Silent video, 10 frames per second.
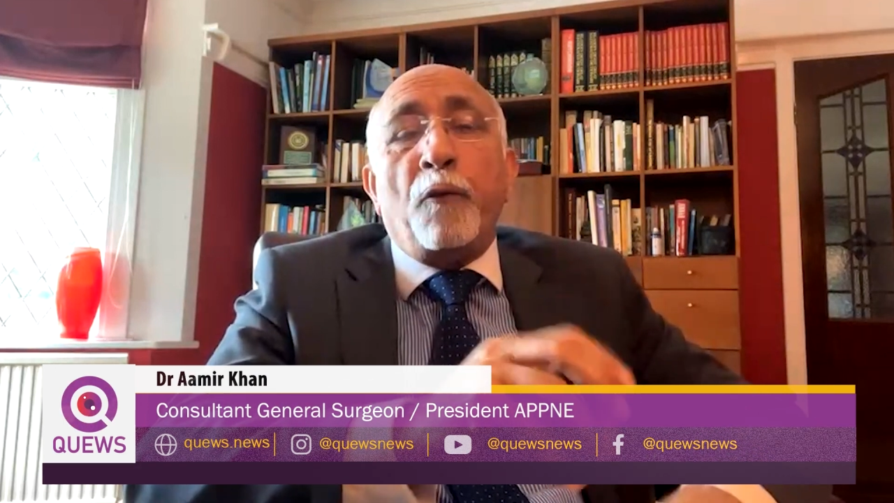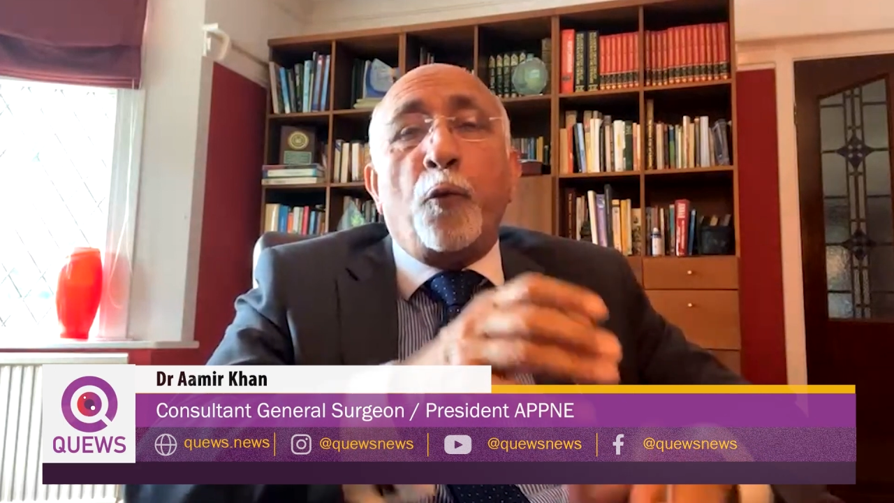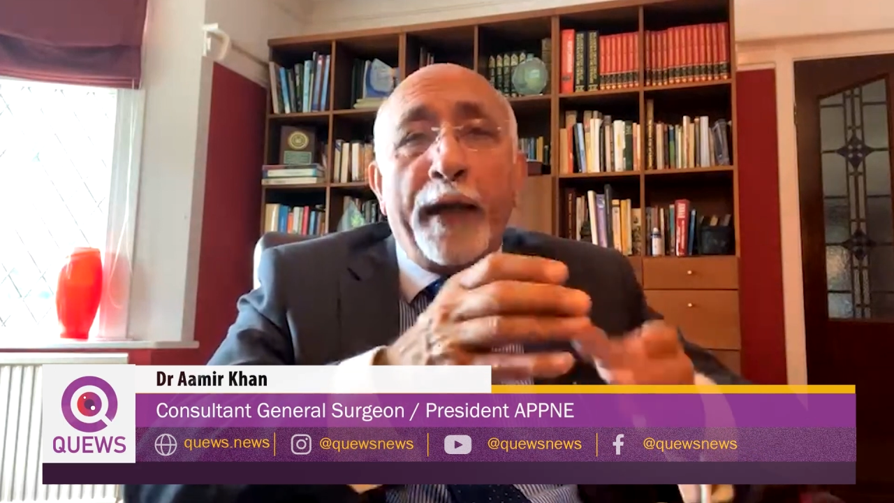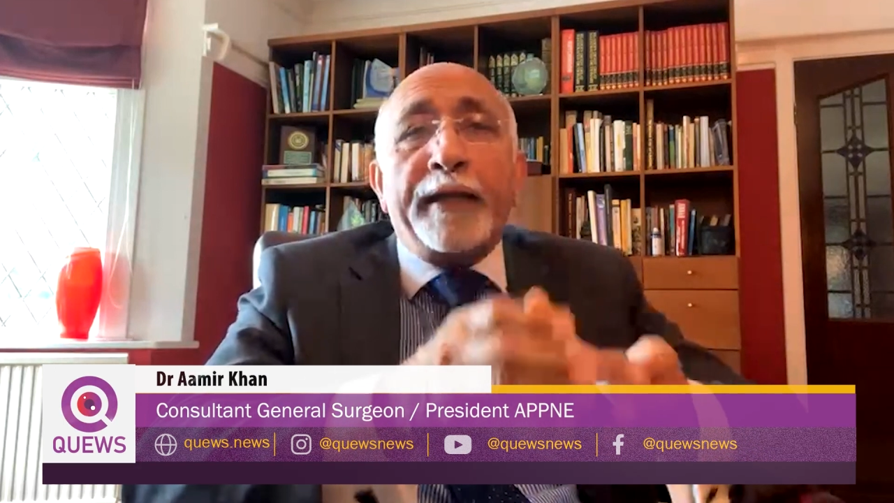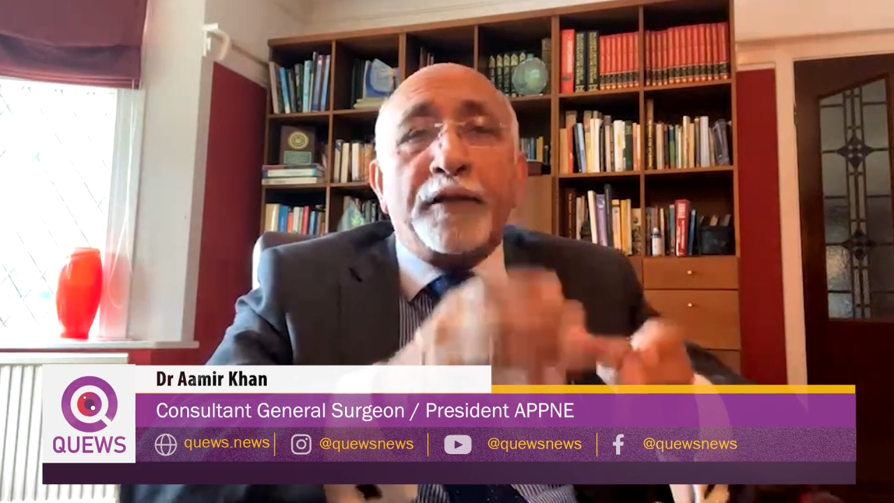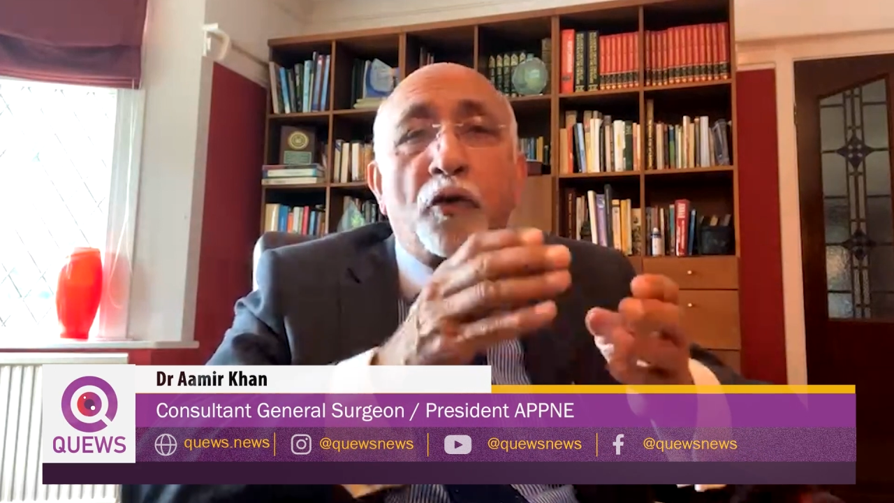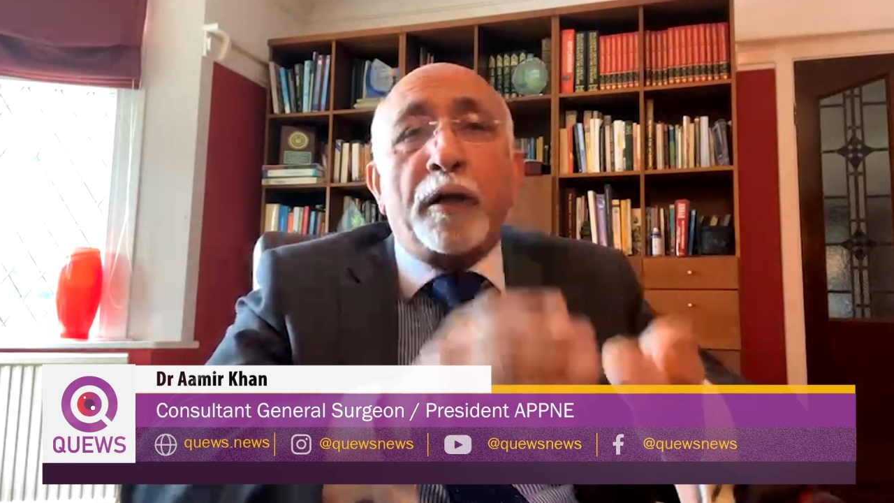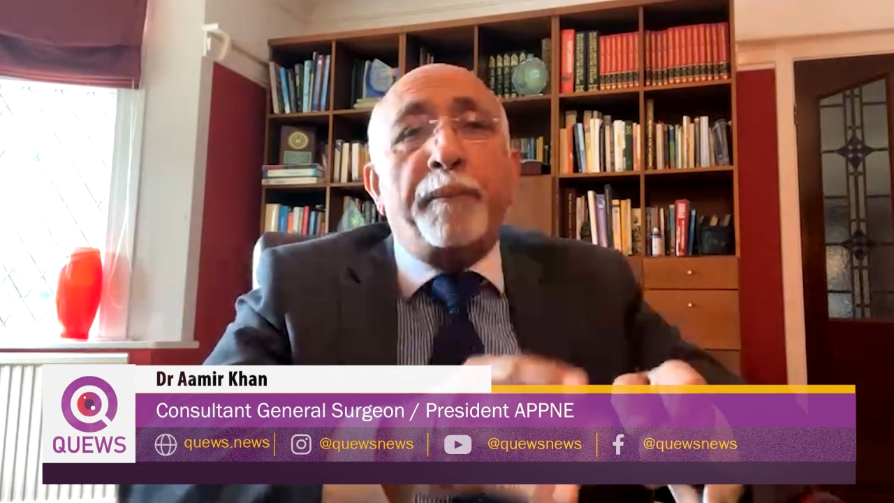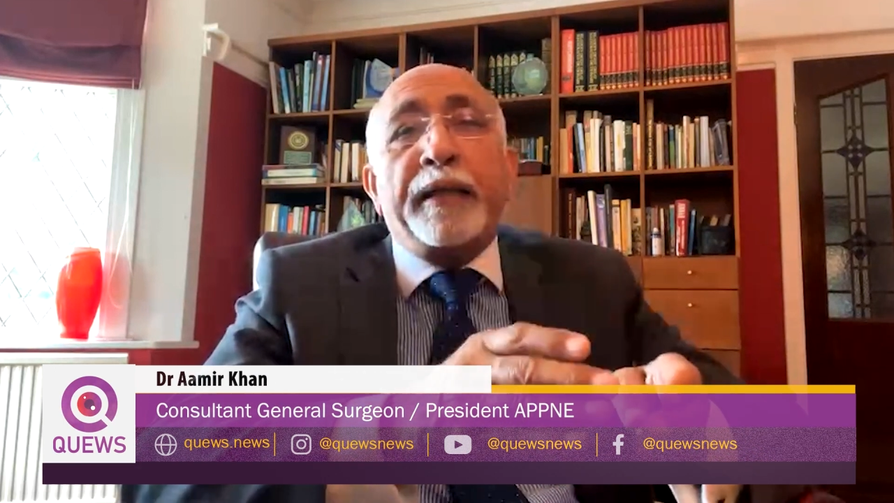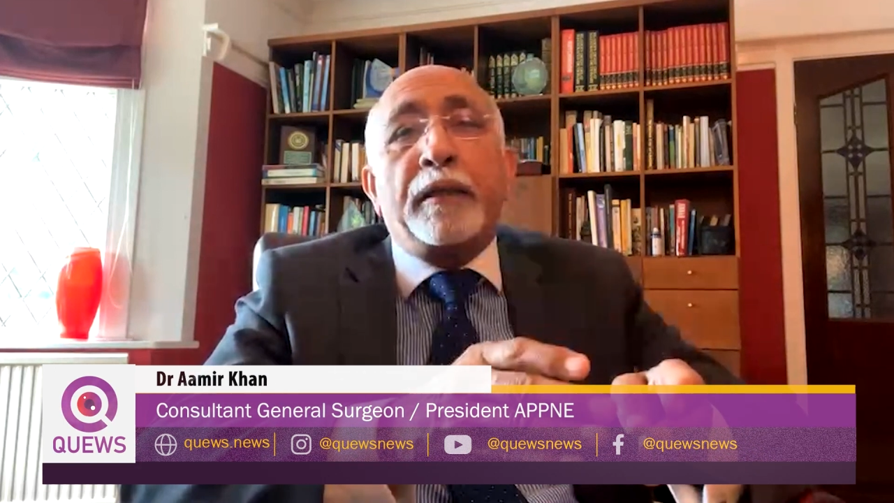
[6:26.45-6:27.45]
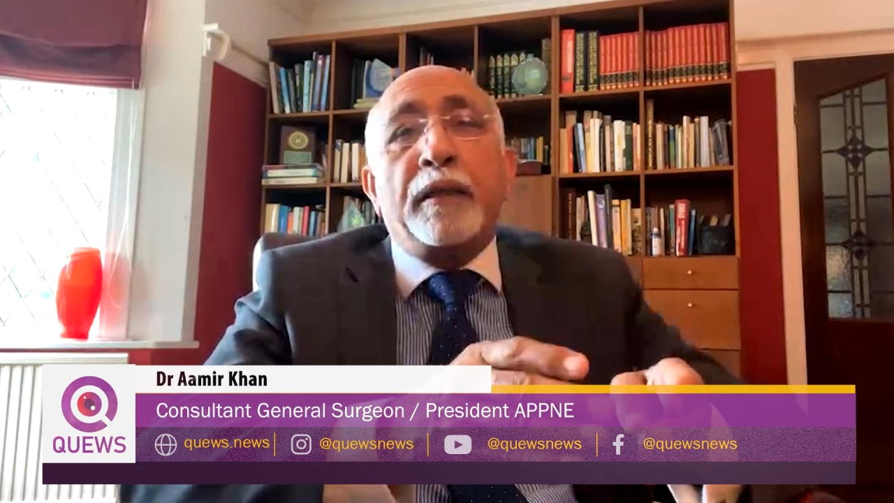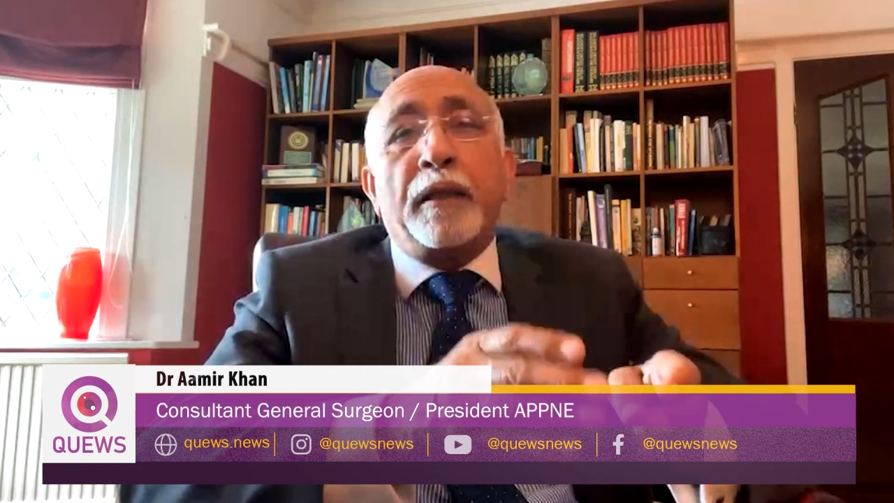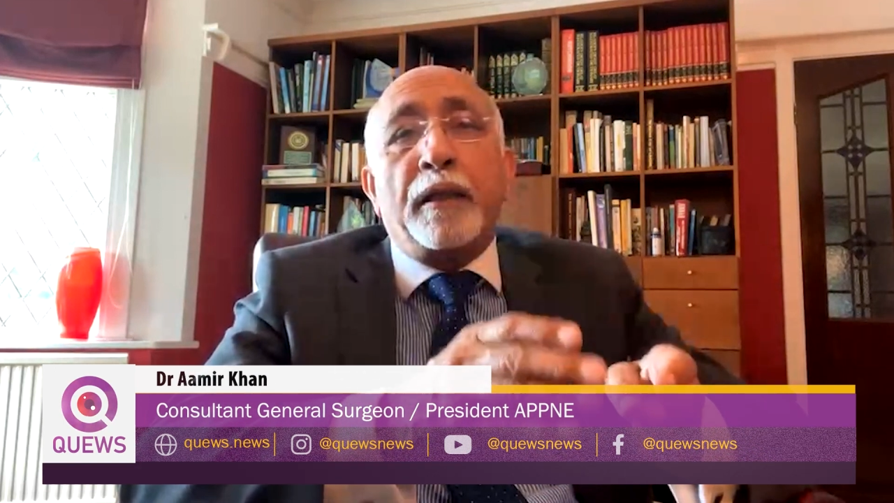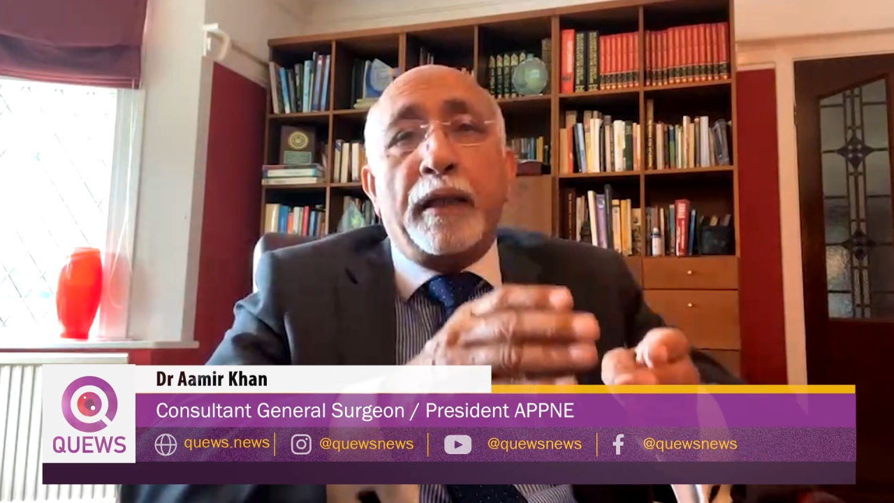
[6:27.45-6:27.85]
Weight has got a big